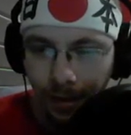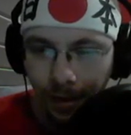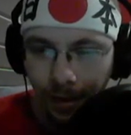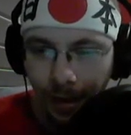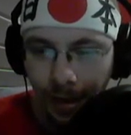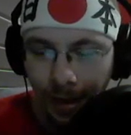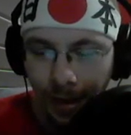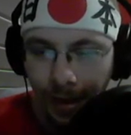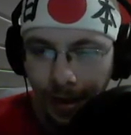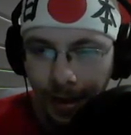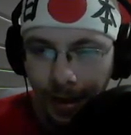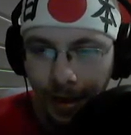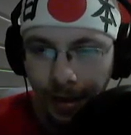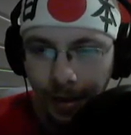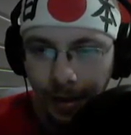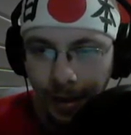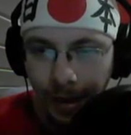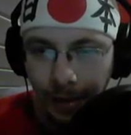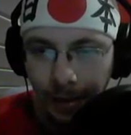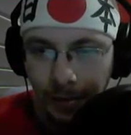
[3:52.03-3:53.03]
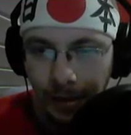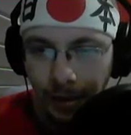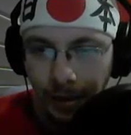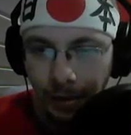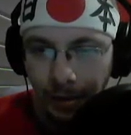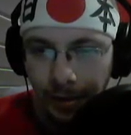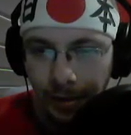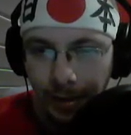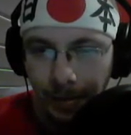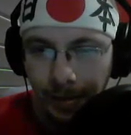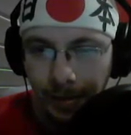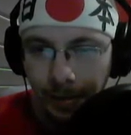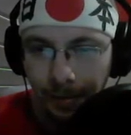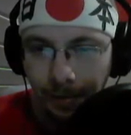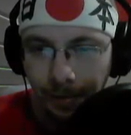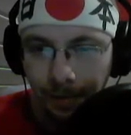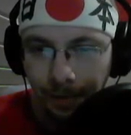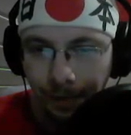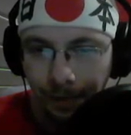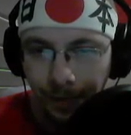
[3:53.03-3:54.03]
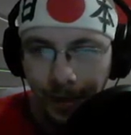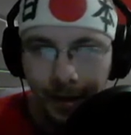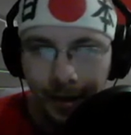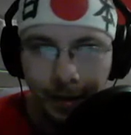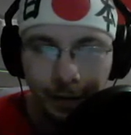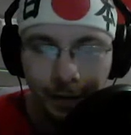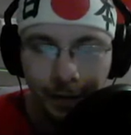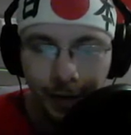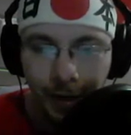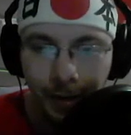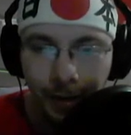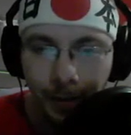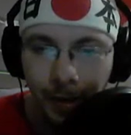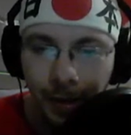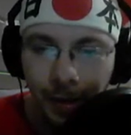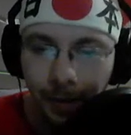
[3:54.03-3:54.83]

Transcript: And an Elf Scout or something. Ah, fuck me.